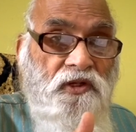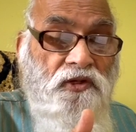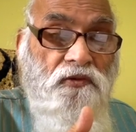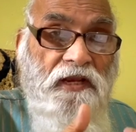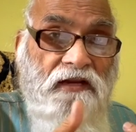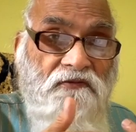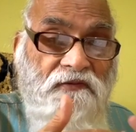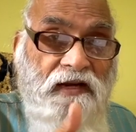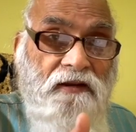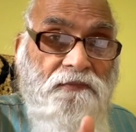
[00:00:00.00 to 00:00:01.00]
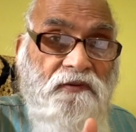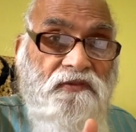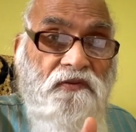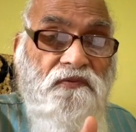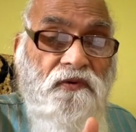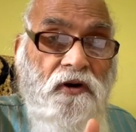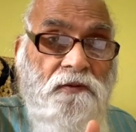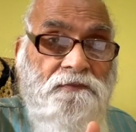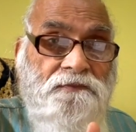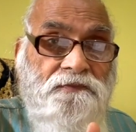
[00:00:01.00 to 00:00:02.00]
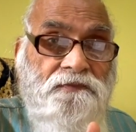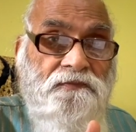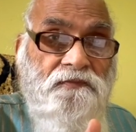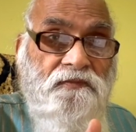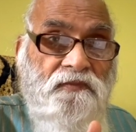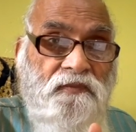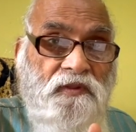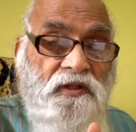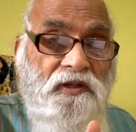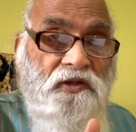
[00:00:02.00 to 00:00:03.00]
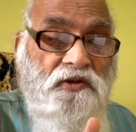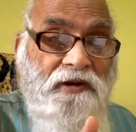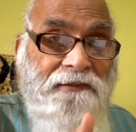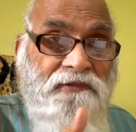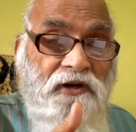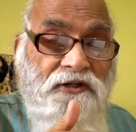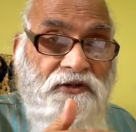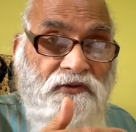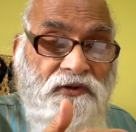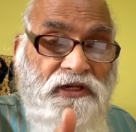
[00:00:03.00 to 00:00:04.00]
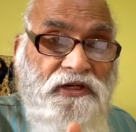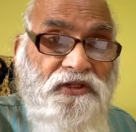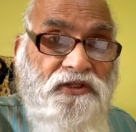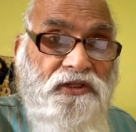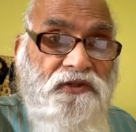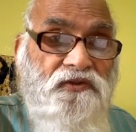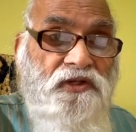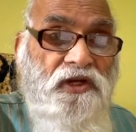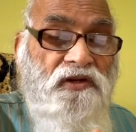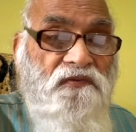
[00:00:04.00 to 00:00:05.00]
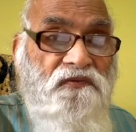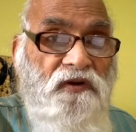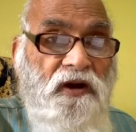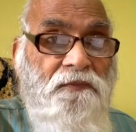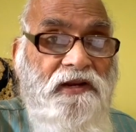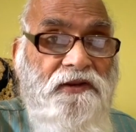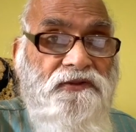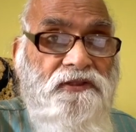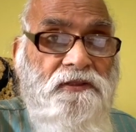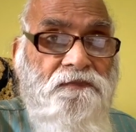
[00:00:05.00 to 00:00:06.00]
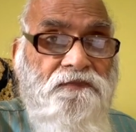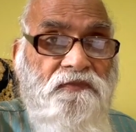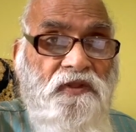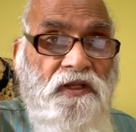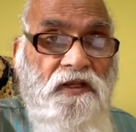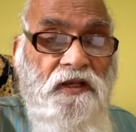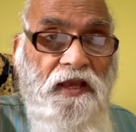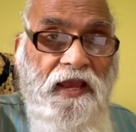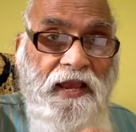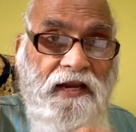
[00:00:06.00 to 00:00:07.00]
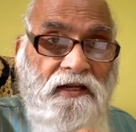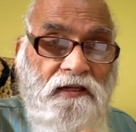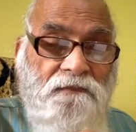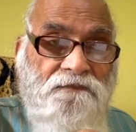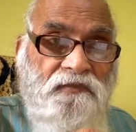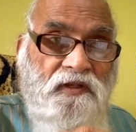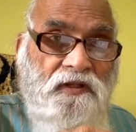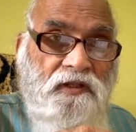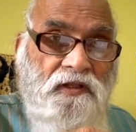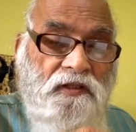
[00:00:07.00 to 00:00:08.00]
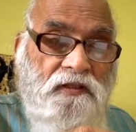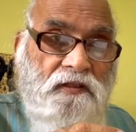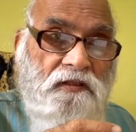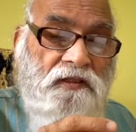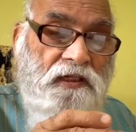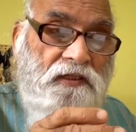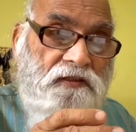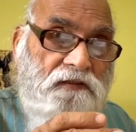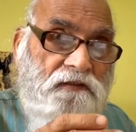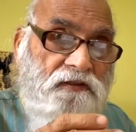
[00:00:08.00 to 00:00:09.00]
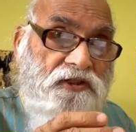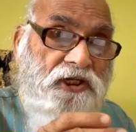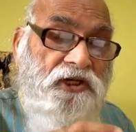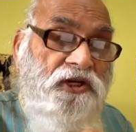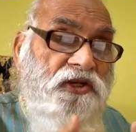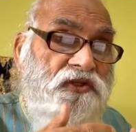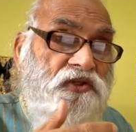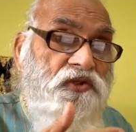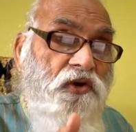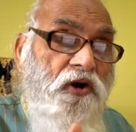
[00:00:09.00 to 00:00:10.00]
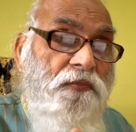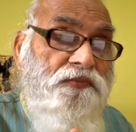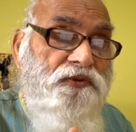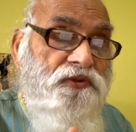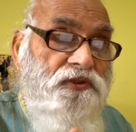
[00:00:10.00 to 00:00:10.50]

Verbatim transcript: you get fed up of the form you have not reached the state of formless, and the journey stops.